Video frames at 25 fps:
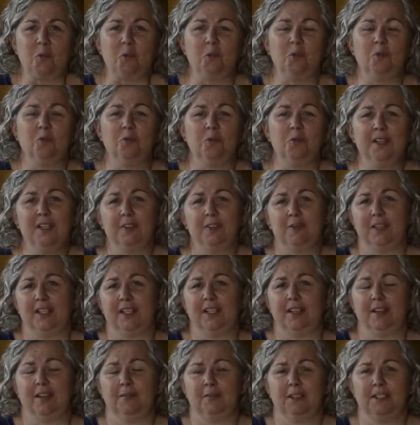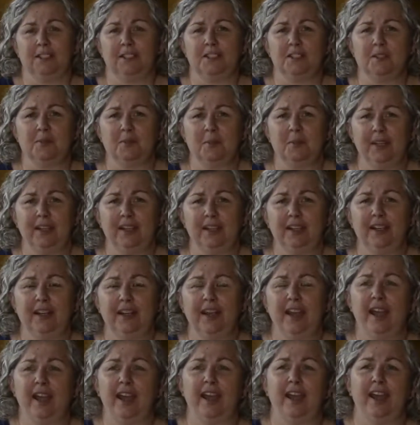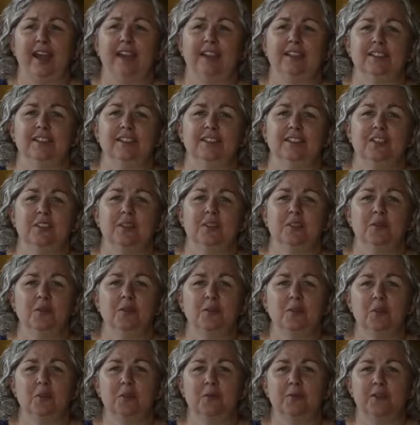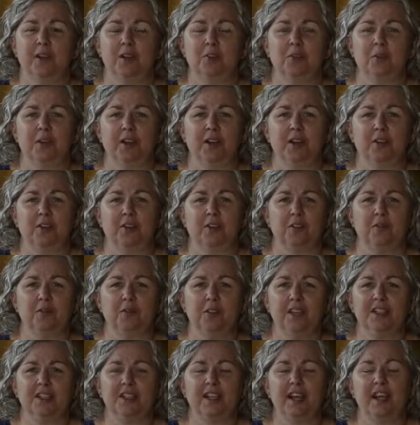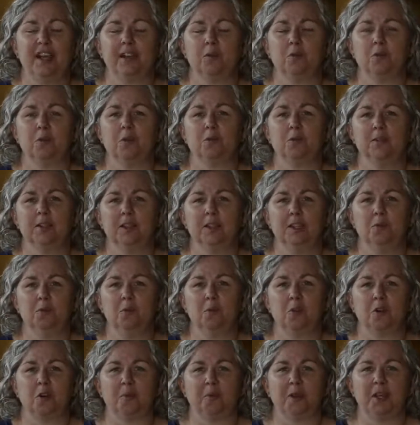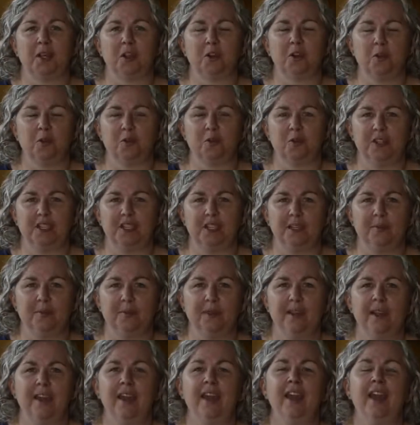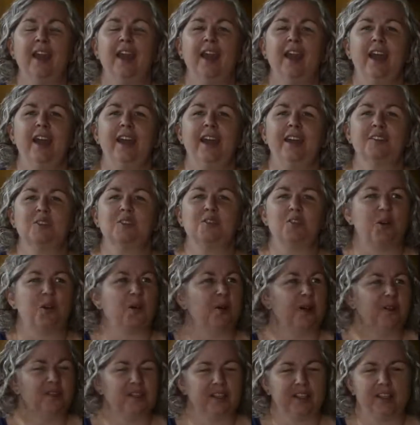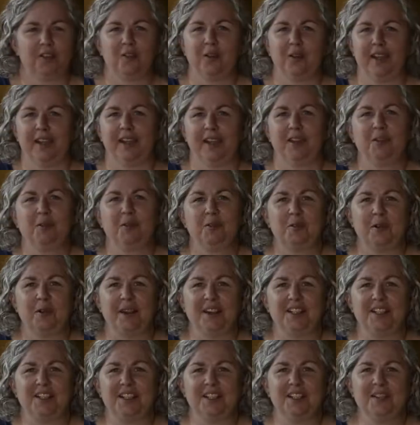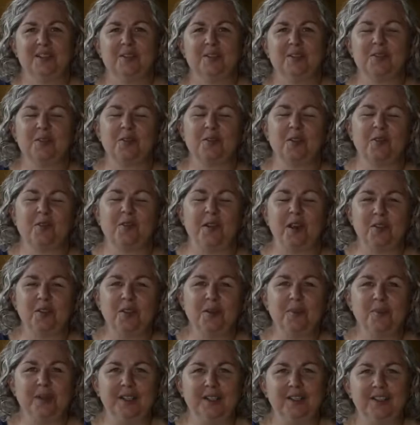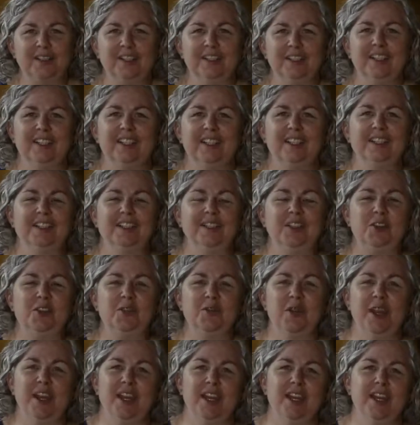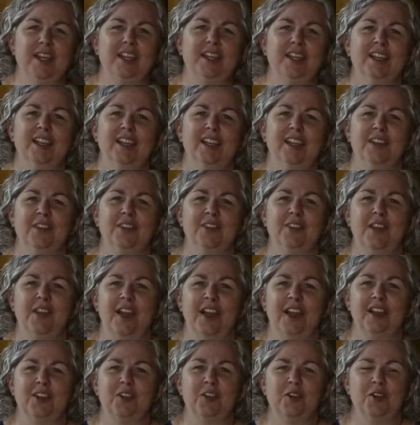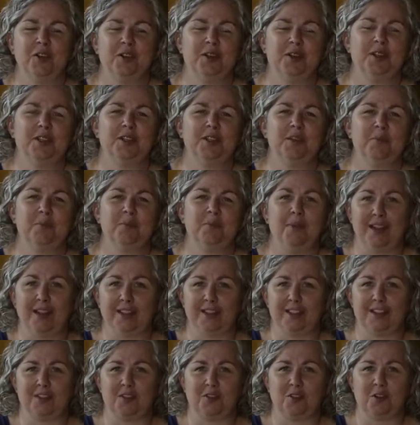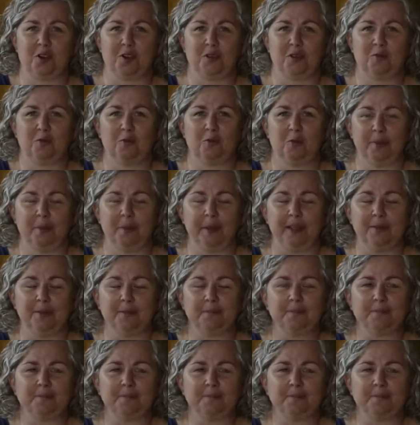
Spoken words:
really, really lovely to spin and felt great on their feet and were really warm and cozy. So I was like, okay, great. So I found a mill in the UK that could make this yarn for me.